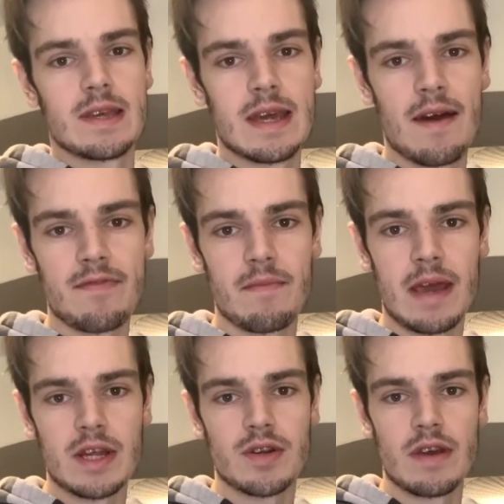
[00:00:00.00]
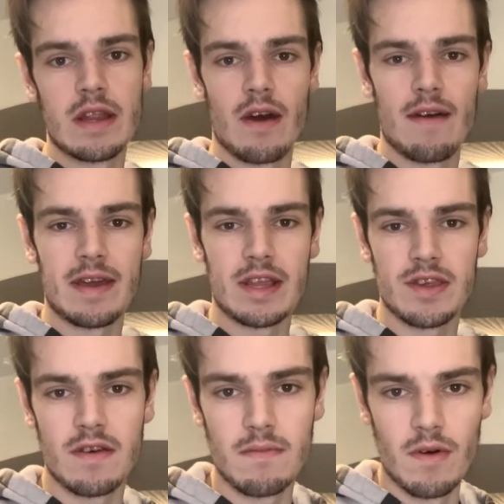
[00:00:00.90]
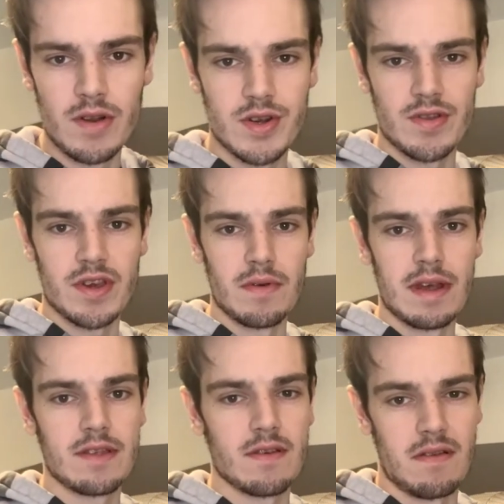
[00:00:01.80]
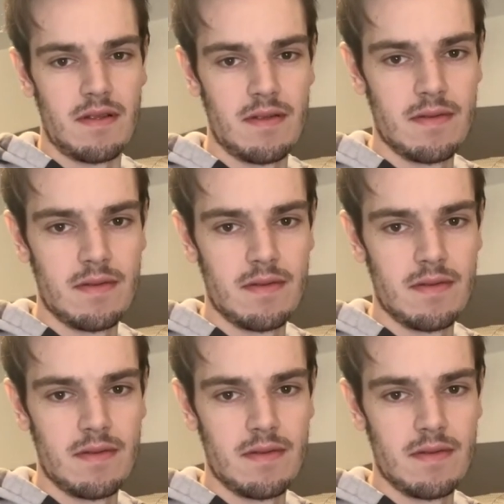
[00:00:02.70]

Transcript: you have to make sure you're not having too much or too little.